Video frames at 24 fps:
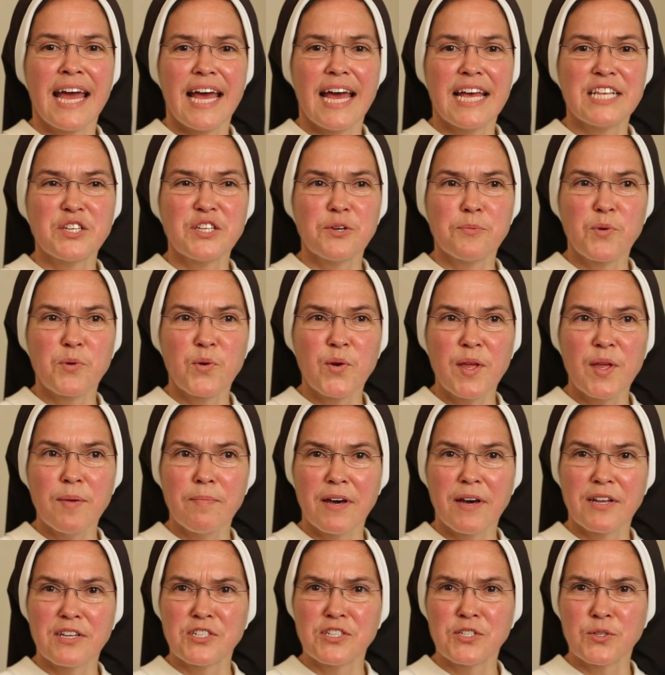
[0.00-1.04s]
And so Maria
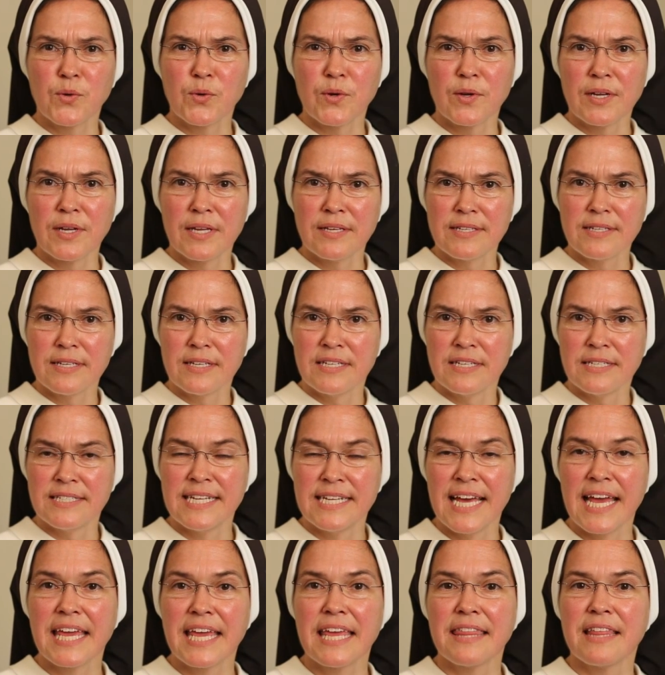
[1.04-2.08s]
Montessori,
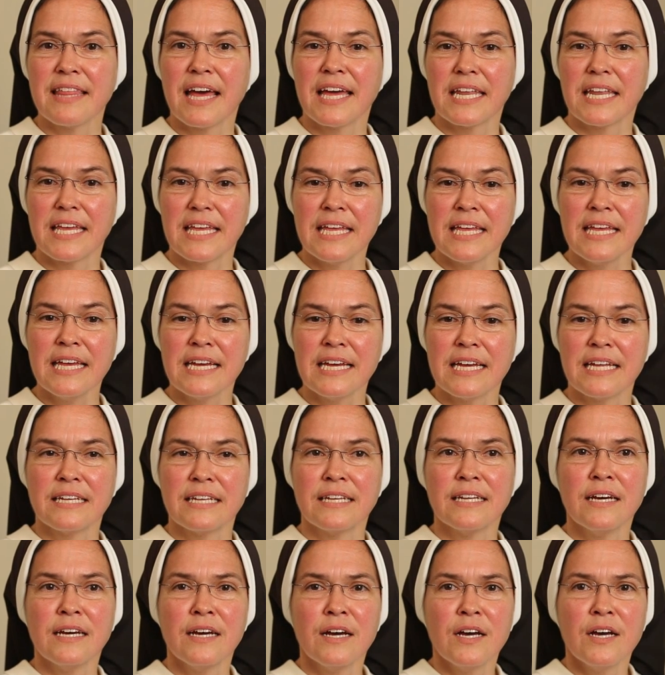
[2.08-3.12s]
taking that
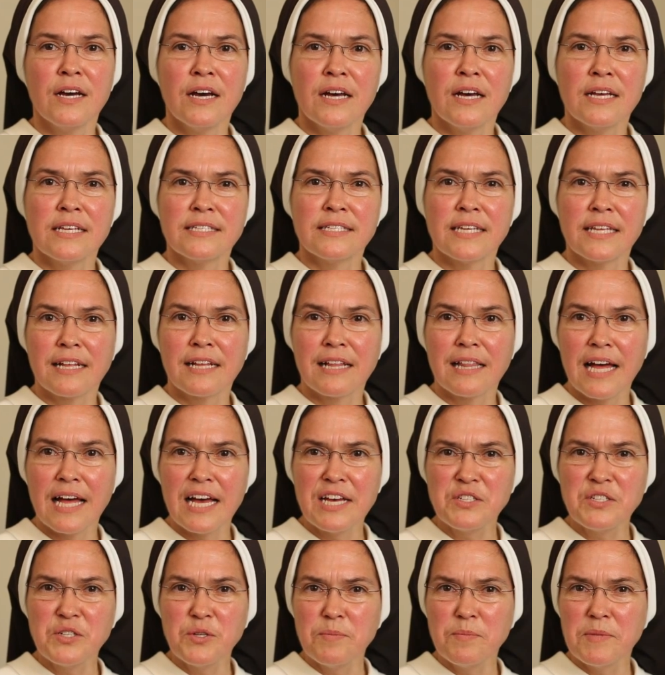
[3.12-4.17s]
in, said the
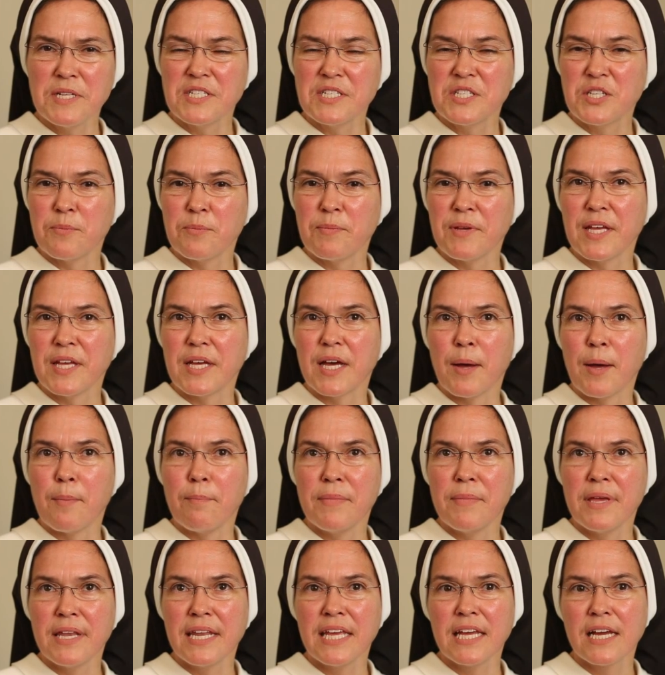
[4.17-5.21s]
classroom needs to be a
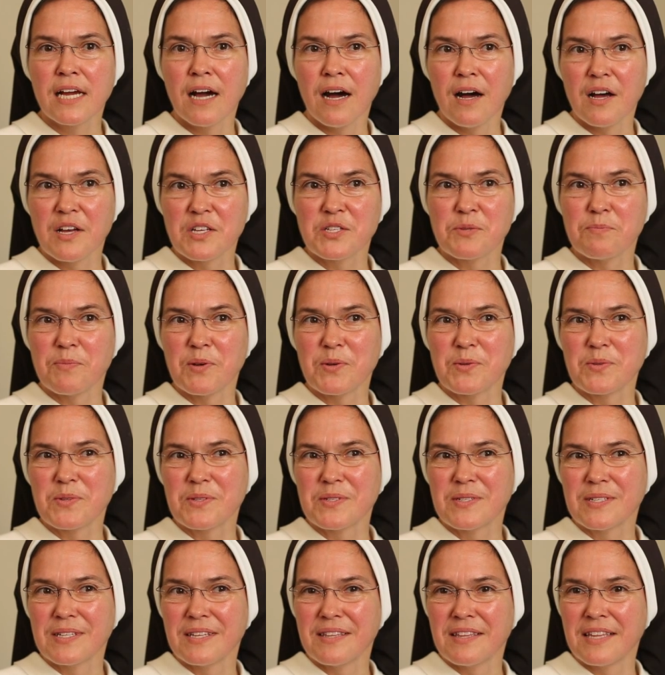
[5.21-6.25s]
mini
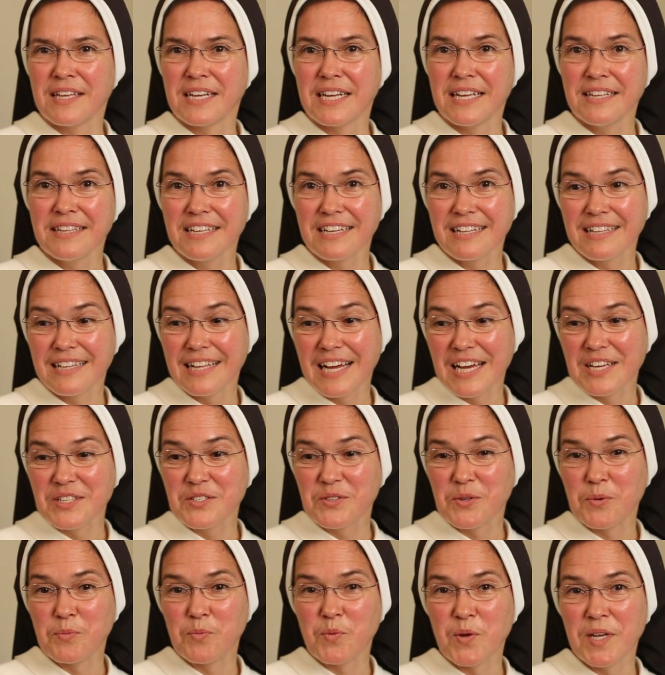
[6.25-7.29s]
cosmos, that in the
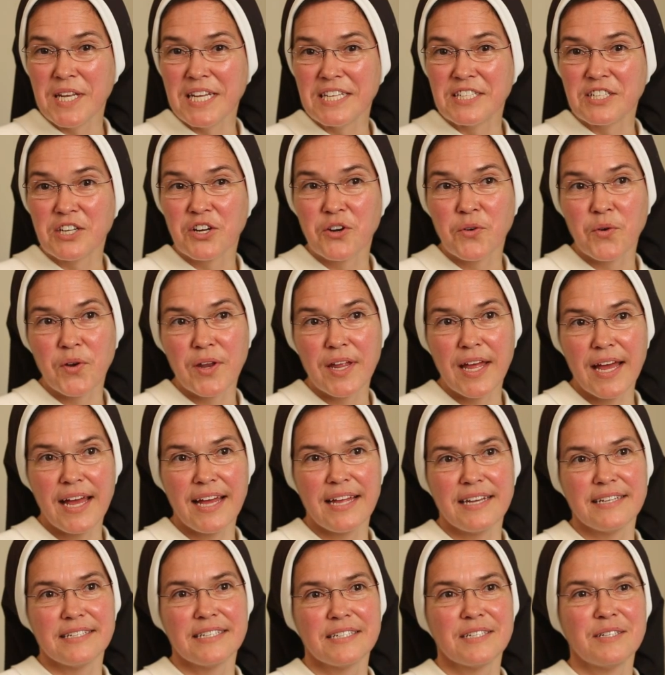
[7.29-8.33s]
classroom we need to
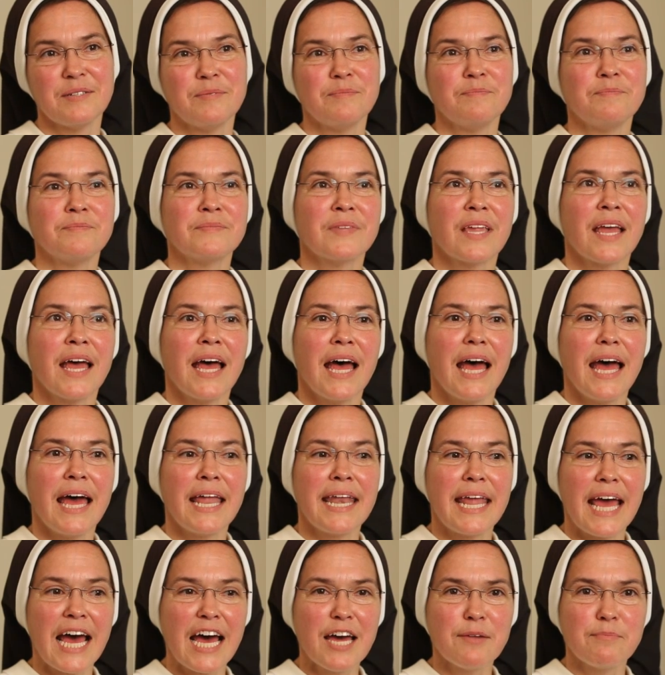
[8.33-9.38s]
create
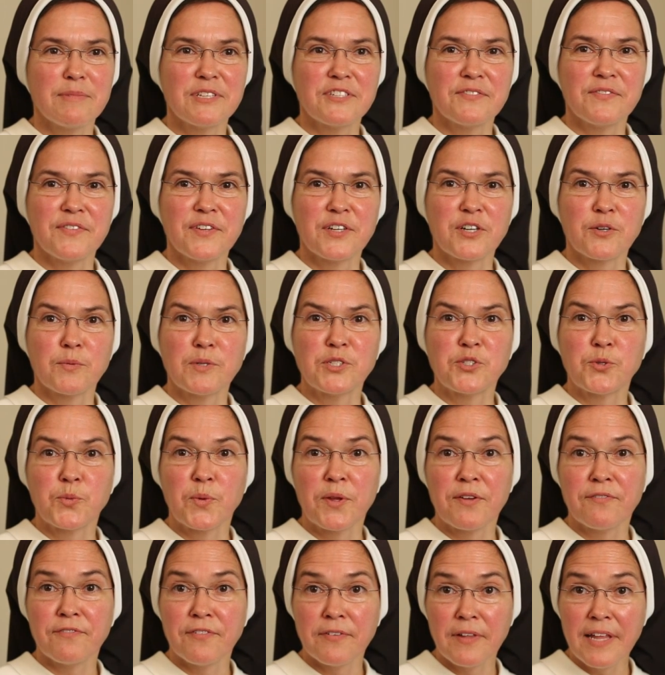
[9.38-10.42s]
an atmosphere which
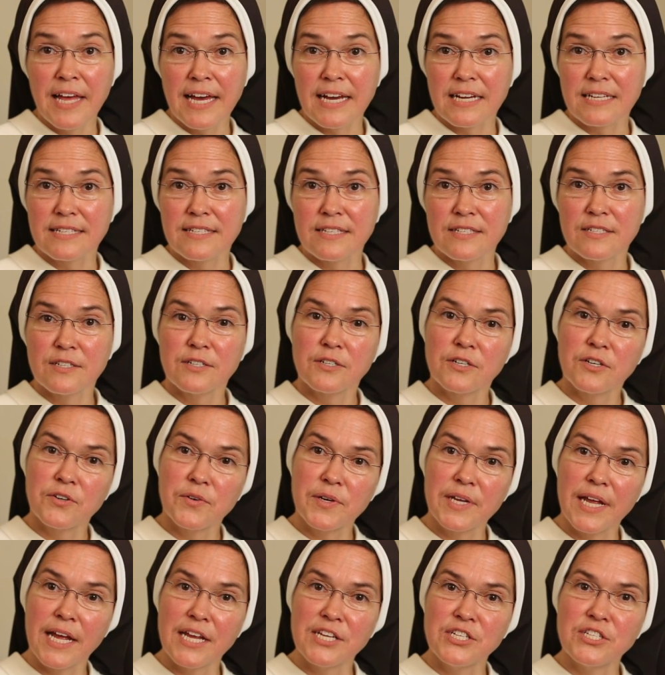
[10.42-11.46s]
reflects
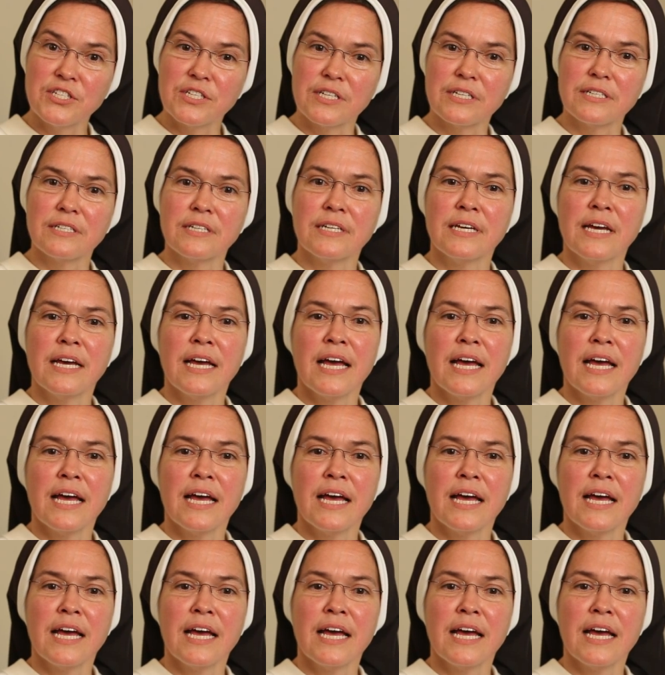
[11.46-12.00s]
creation,